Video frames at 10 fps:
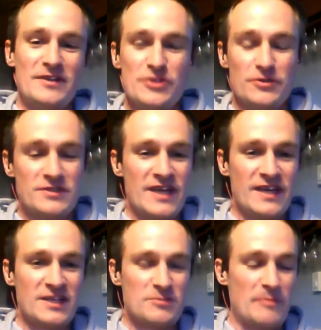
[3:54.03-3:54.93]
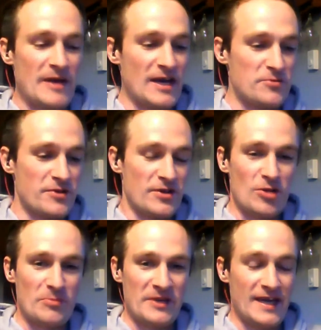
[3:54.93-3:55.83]
So take us back where it all
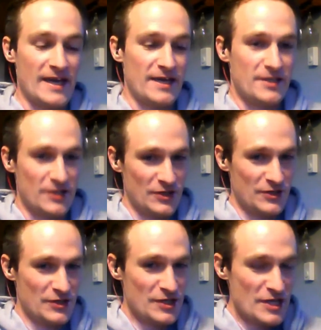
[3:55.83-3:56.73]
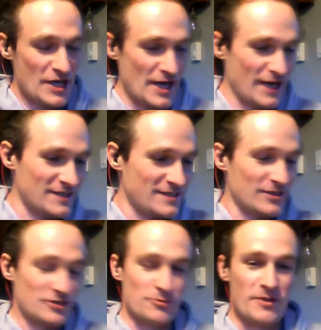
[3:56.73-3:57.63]
began and tell
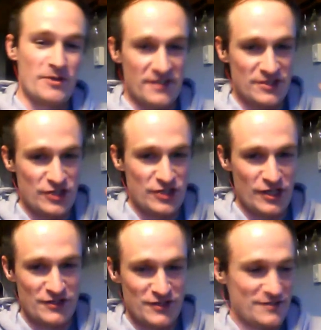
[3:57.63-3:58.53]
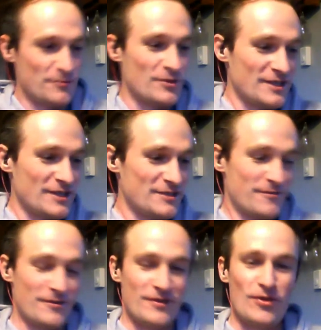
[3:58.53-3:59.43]
us what the genesis was for the